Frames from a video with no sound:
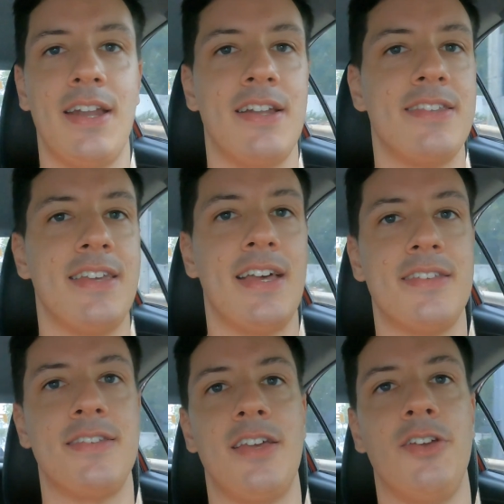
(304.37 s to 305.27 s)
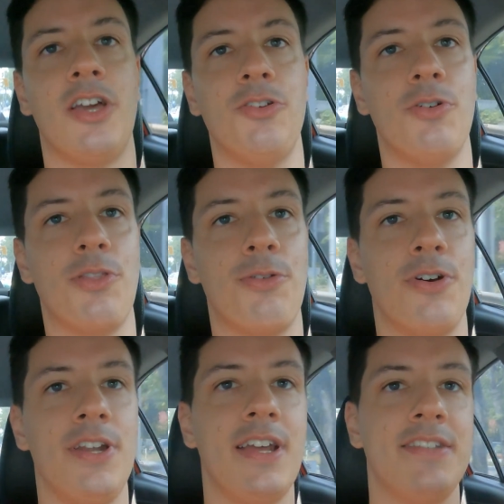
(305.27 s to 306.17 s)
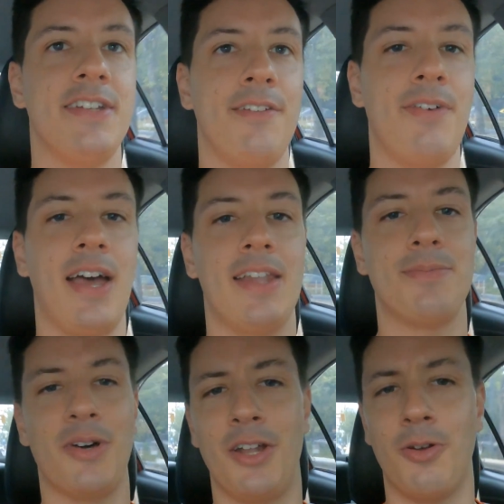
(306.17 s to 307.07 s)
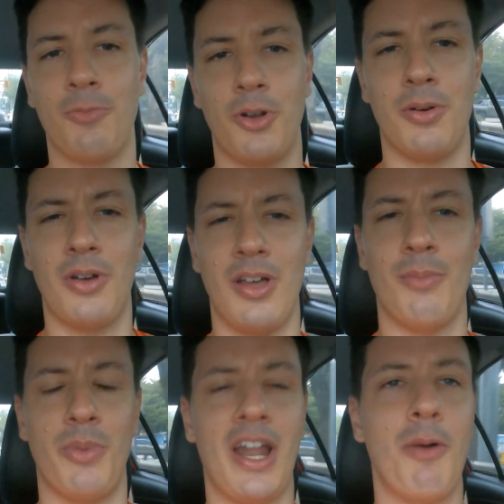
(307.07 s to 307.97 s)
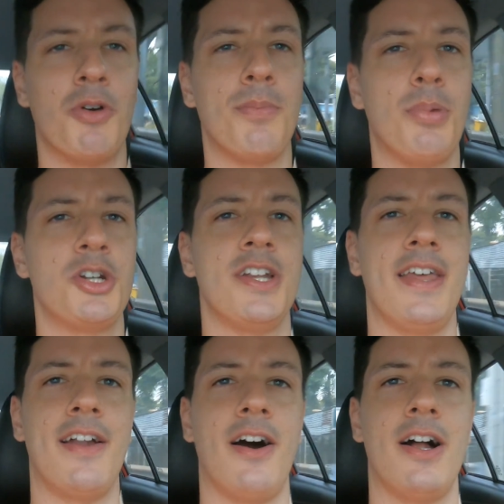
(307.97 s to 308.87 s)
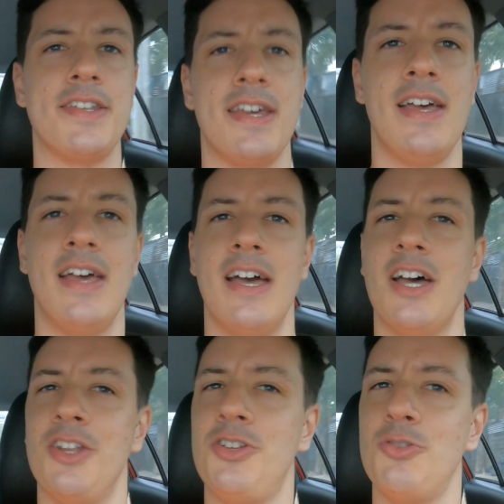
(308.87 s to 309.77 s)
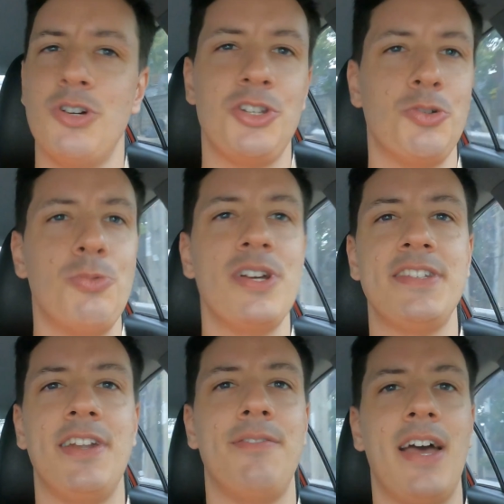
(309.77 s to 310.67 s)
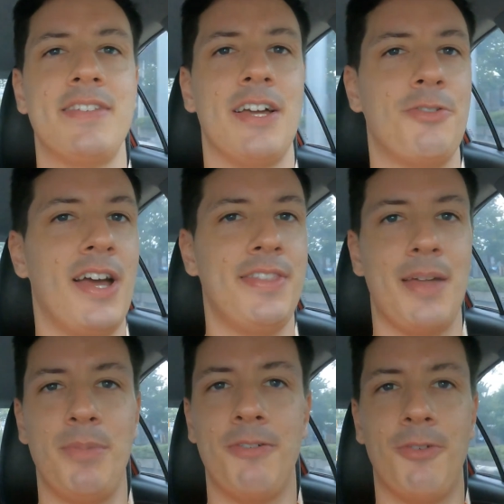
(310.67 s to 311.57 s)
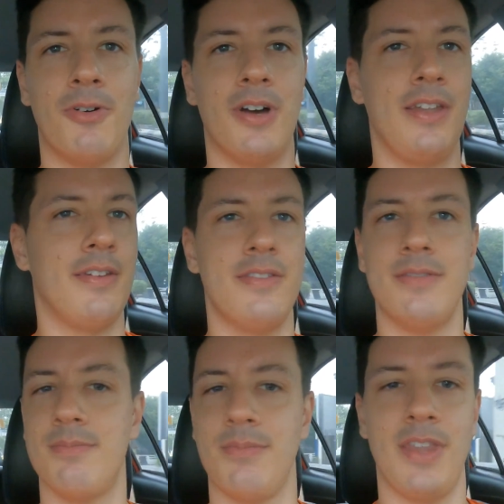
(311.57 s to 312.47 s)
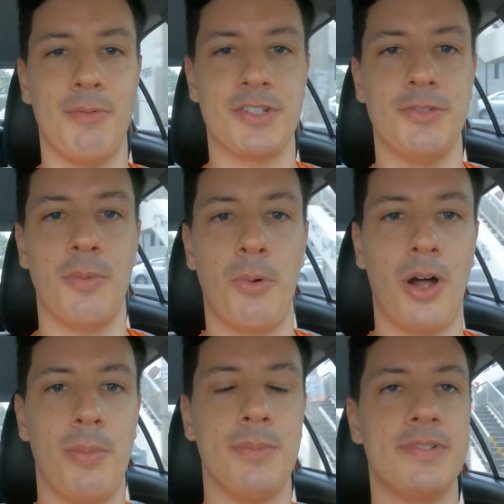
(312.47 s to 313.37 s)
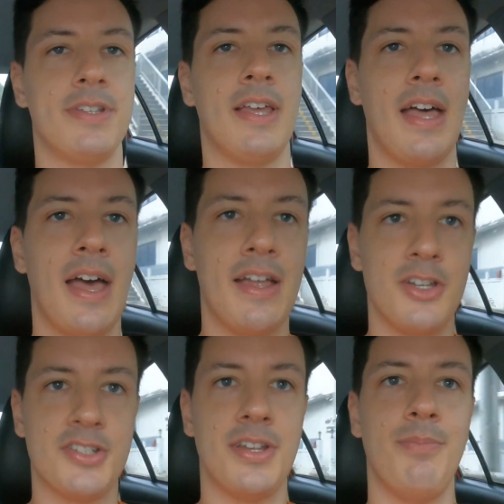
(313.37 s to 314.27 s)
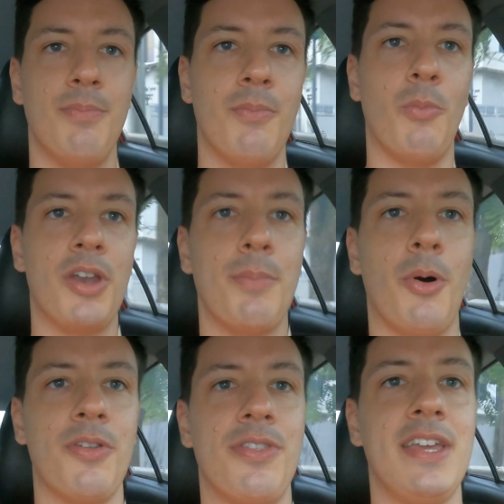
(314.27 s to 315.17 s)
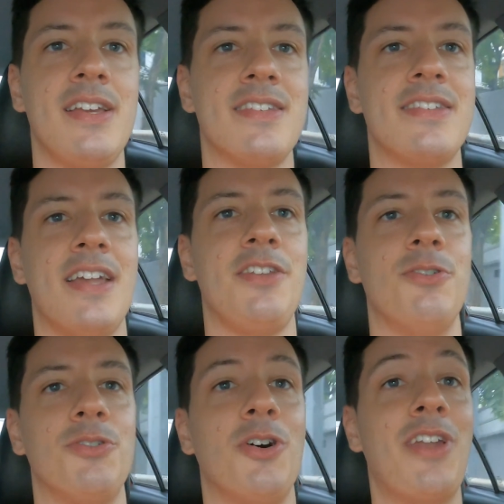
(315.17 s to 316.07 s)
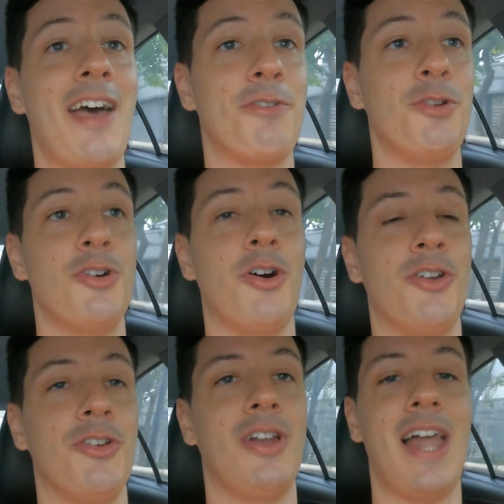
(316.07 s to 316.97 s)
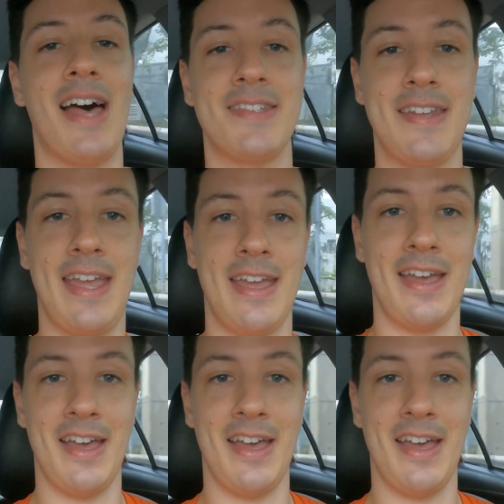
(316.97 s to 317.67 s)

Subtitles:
and it says you can do it 30 days in advance, but I wouldn't push it that hard. Do it 2 weeks in advance. I tried that before and there was no problems. Just one important thing is that you don't have to do it on your last day